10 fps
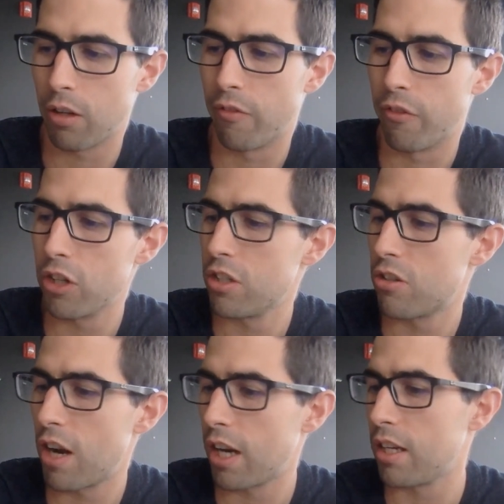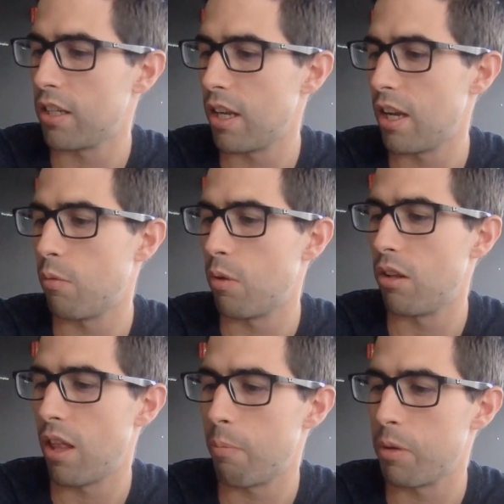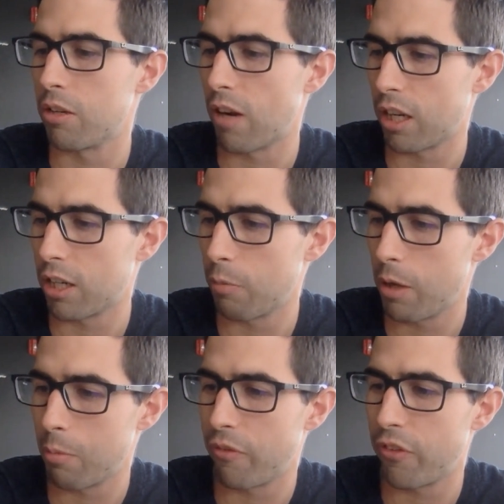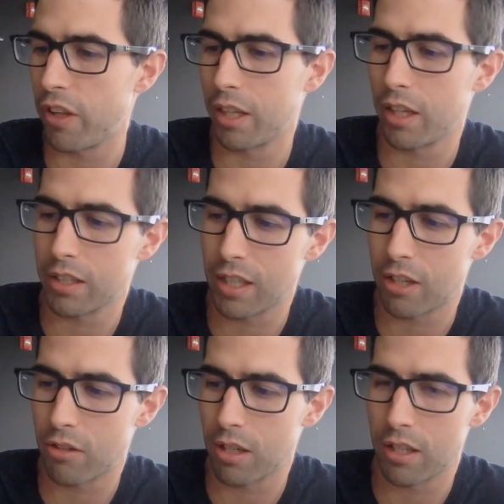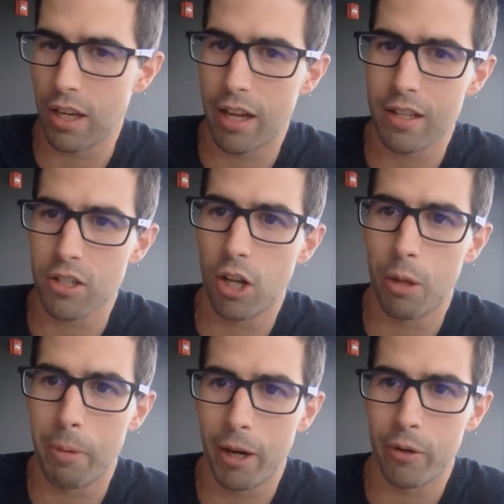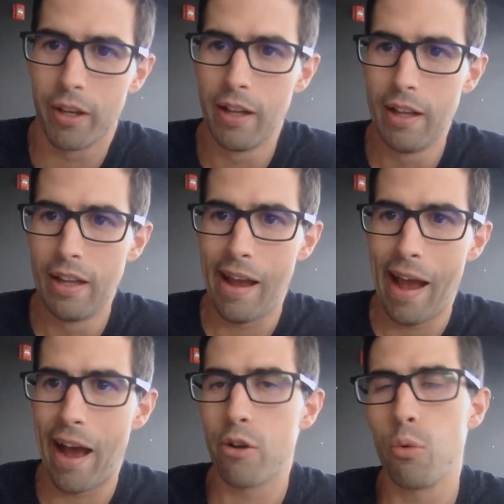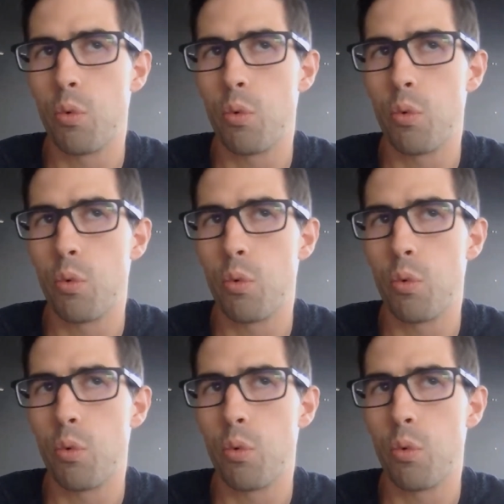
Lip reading: conversion tracking down, whether that be credit card payment failing, et cetera. And it's all about how do